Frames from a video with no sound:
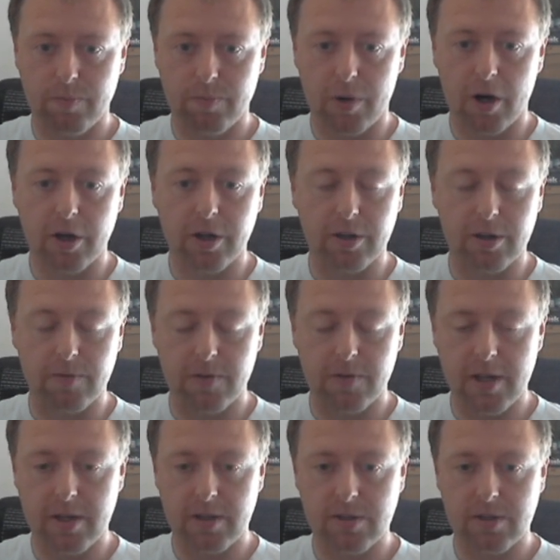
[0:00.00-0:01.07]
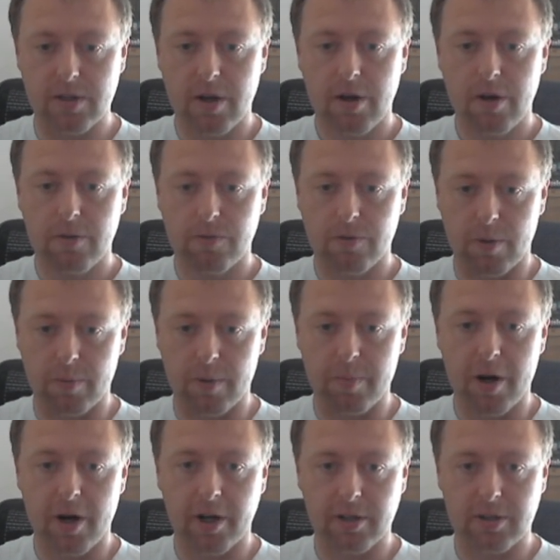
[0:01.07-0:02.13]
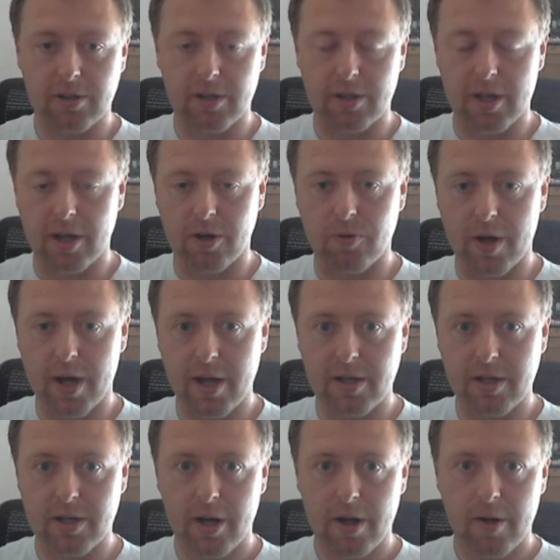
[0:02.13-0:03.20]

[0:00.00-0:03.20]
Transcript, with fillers: pocket the fees from the markets that they create.